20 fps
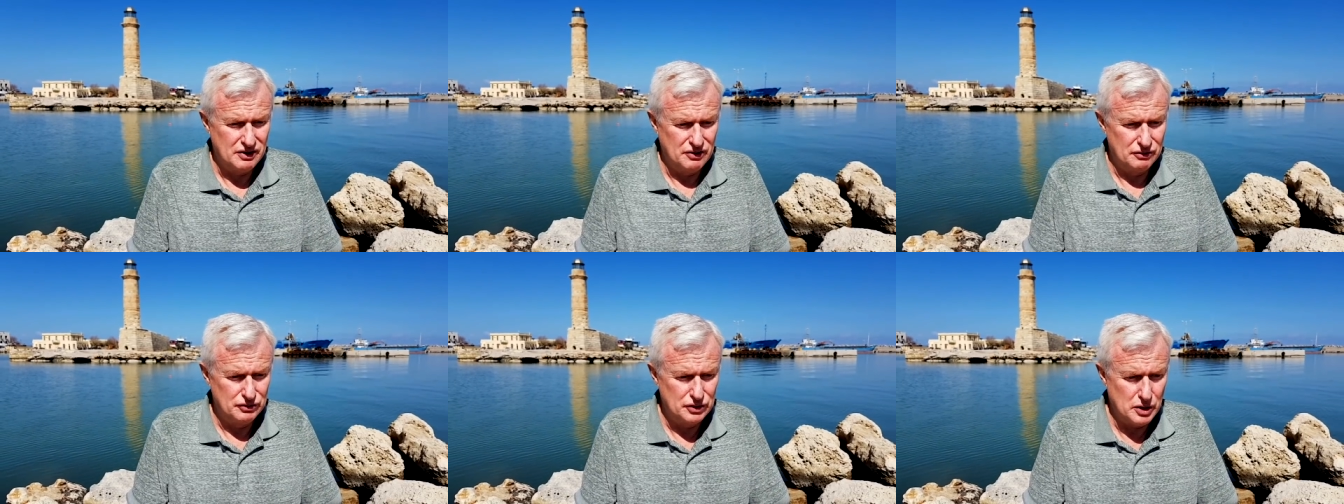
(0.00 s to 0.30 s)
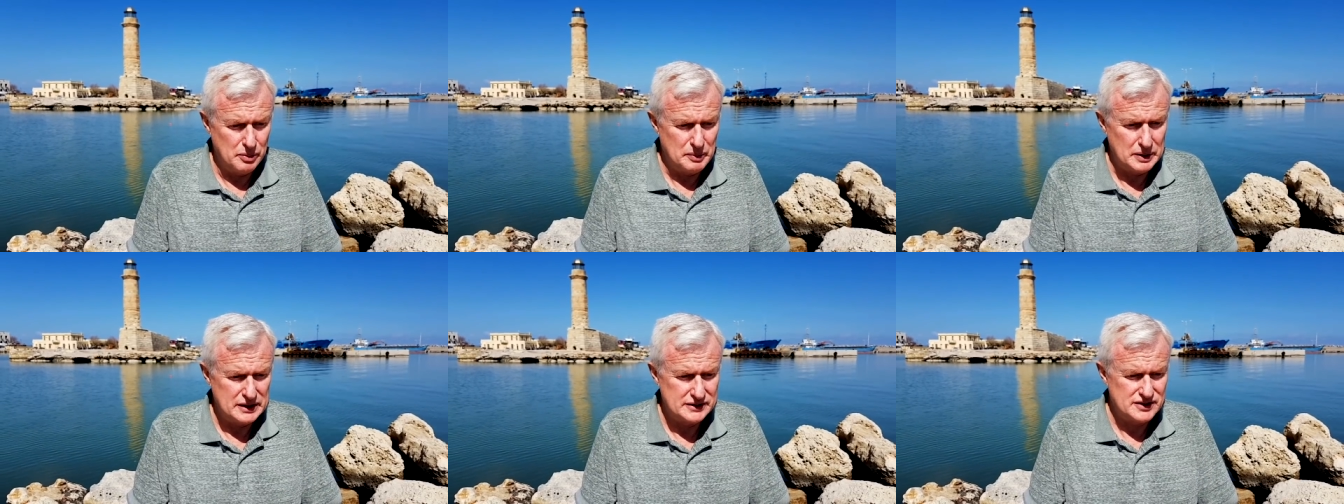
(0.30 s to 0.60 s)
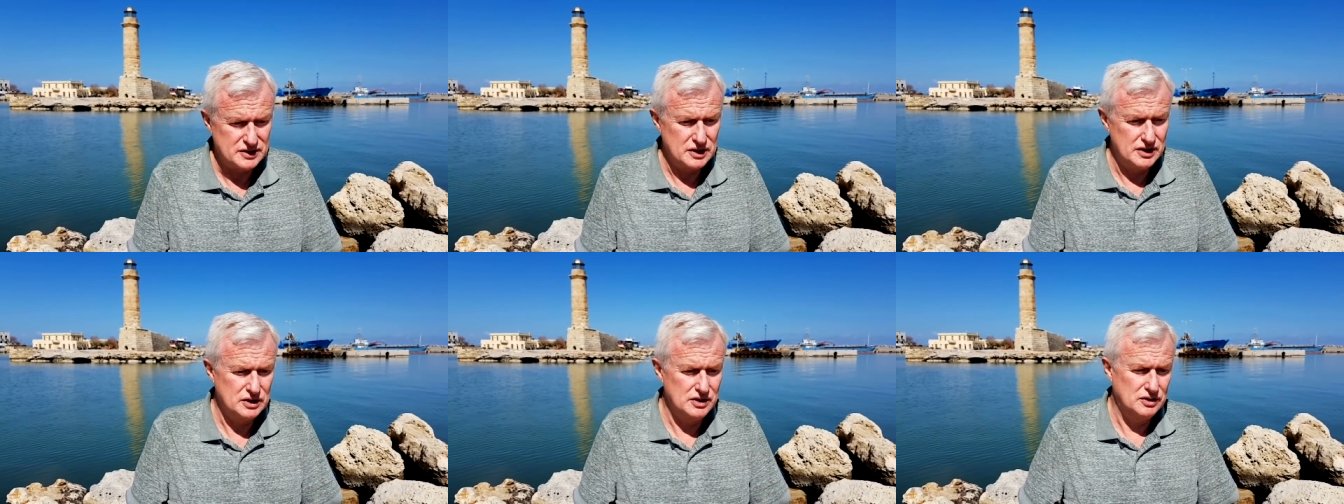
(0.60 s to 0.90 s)
room
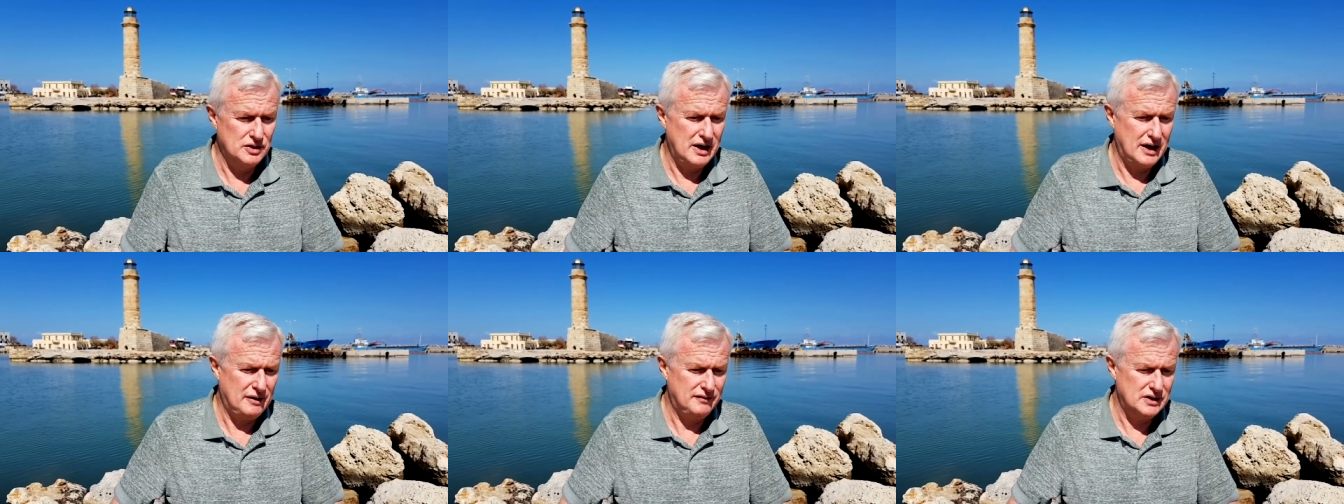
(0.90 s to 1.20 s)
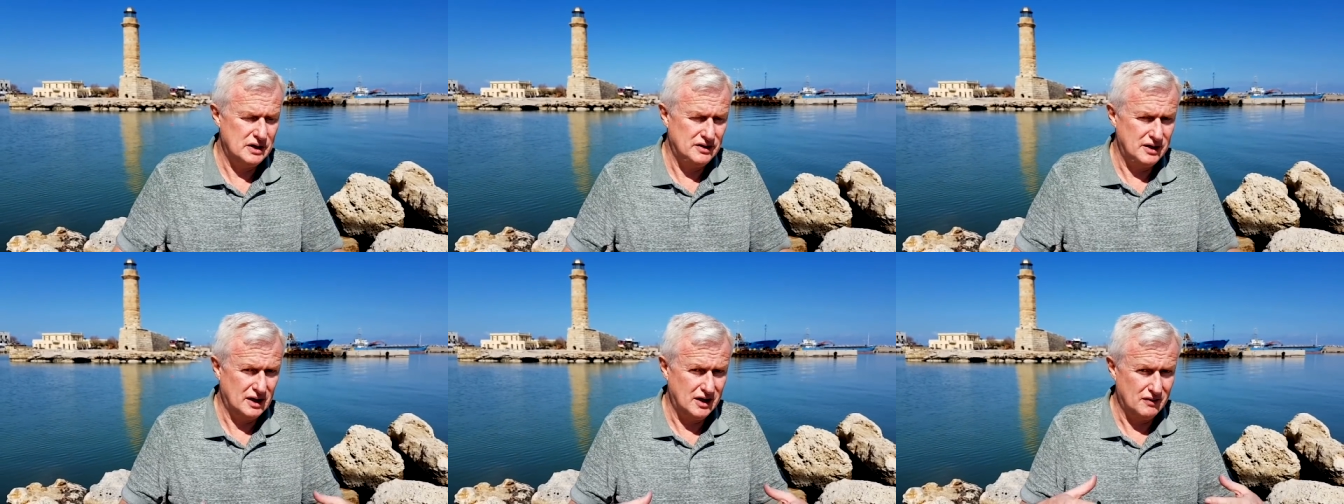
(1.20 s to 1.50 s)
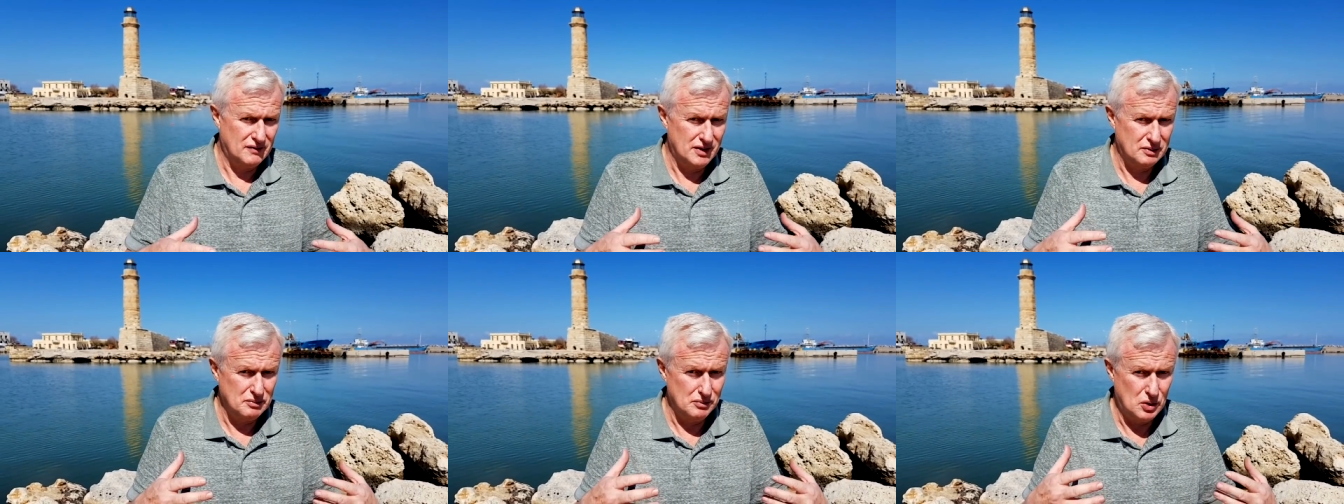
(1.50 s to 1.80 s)
is, you have to think
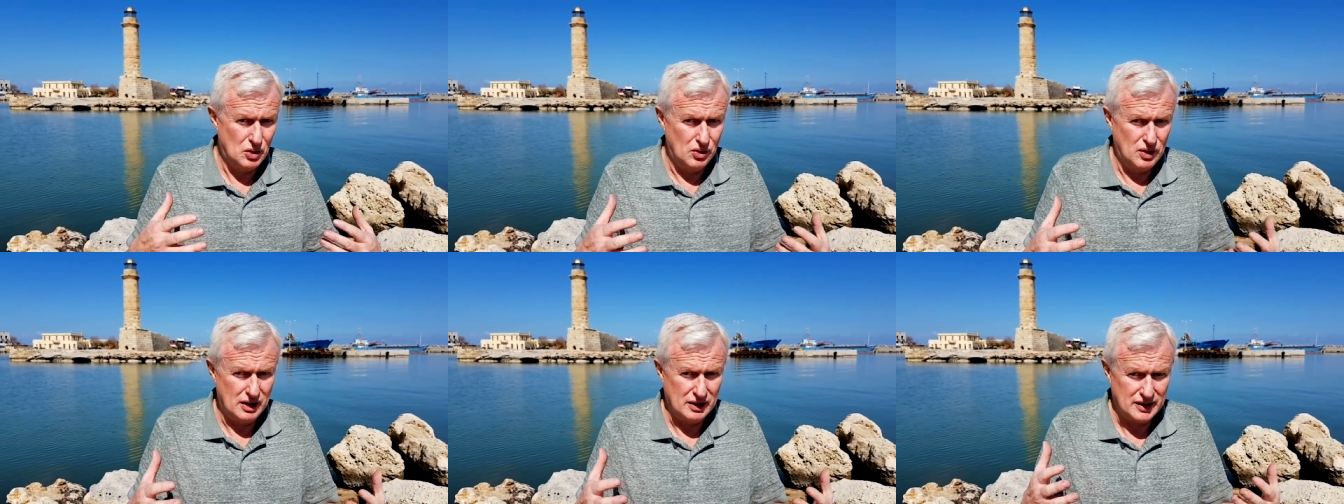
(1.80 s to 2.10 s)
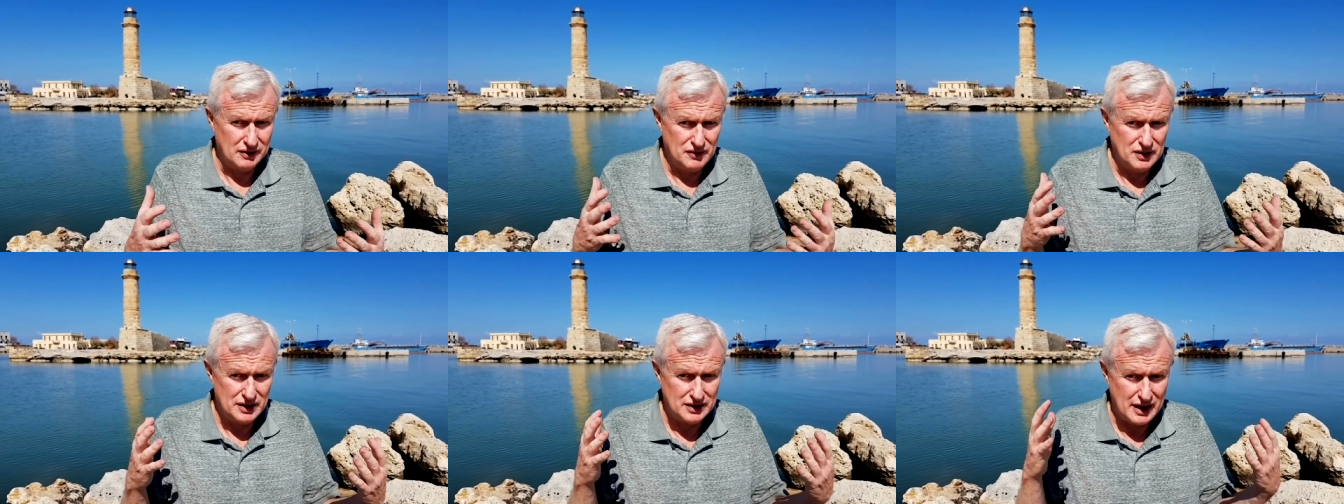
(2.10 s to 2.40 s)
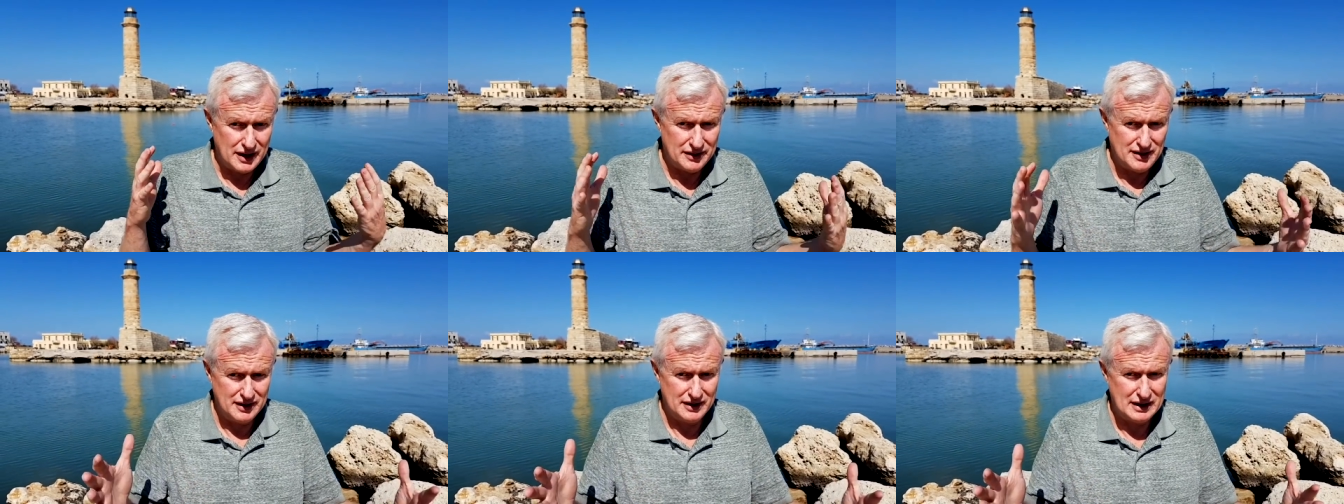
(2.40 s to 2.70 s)
of it more. I'll give you
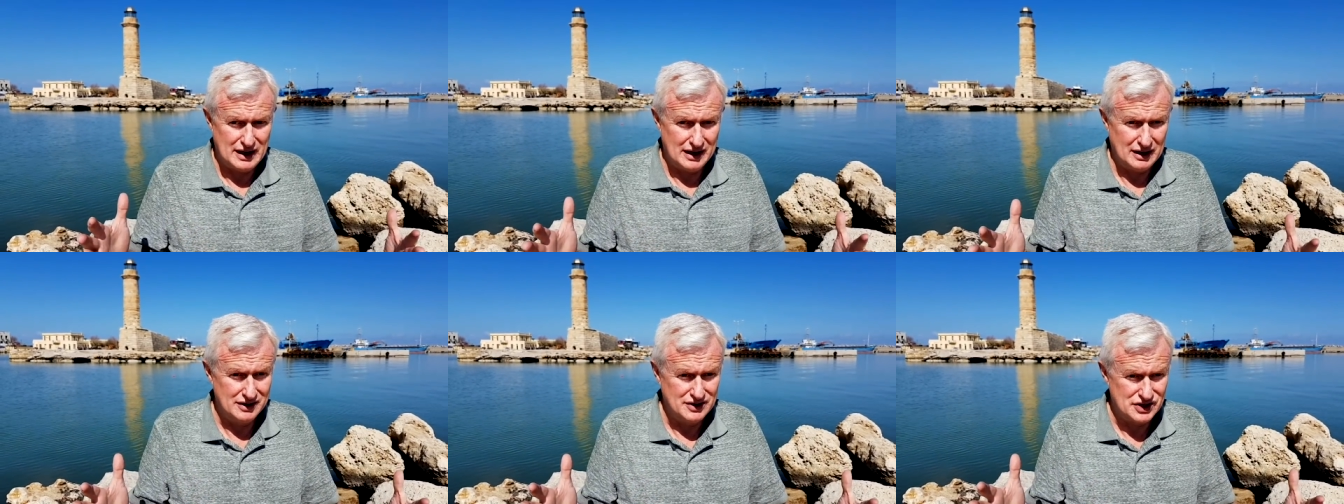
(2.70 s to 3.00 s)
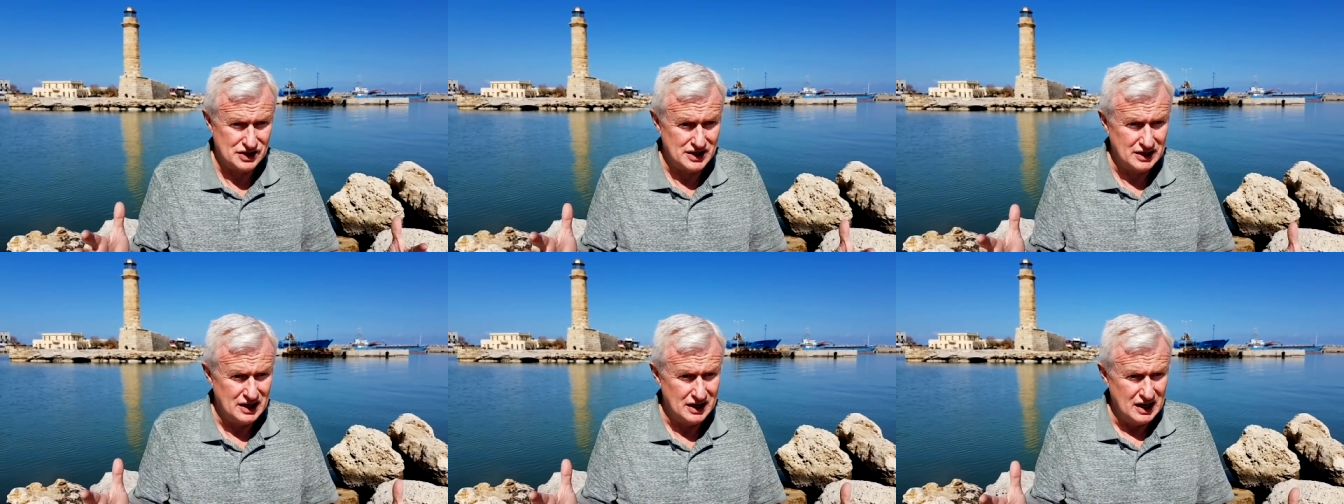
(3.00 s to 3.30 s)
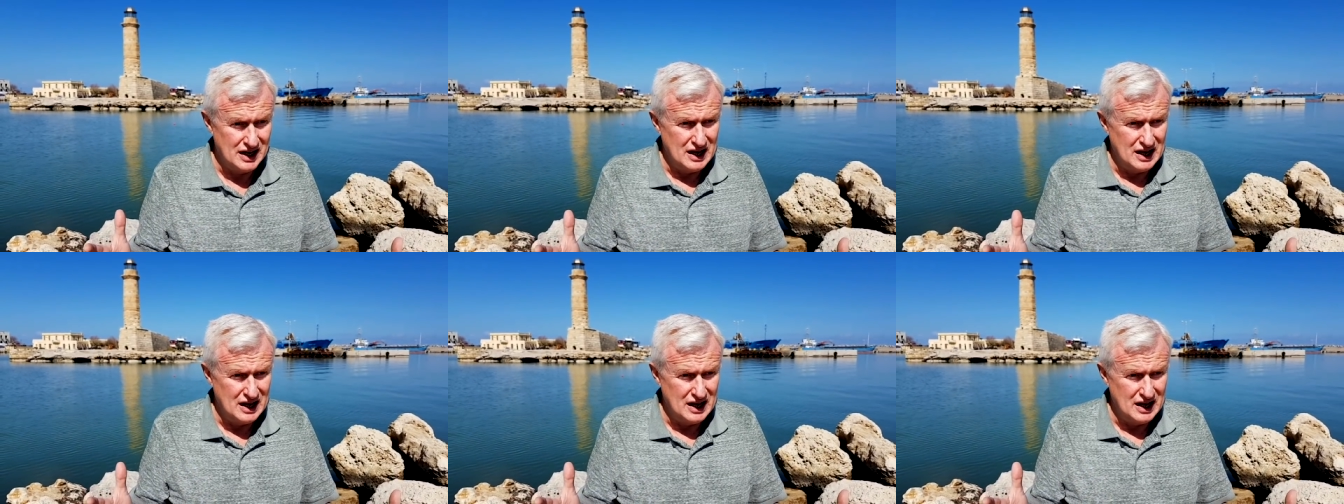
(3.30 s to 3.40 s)
another analogy.